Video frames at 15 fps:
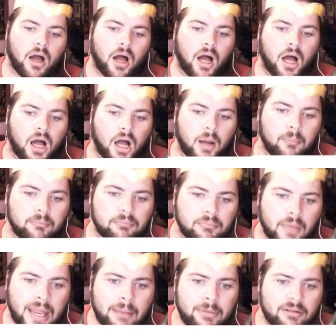
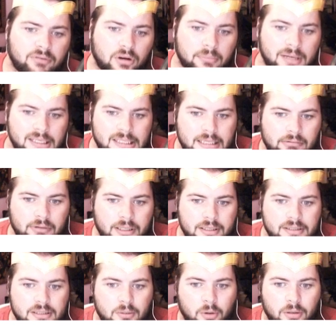Aiming for a PC
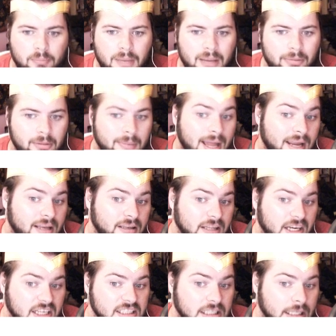release with maybe Mac and Linux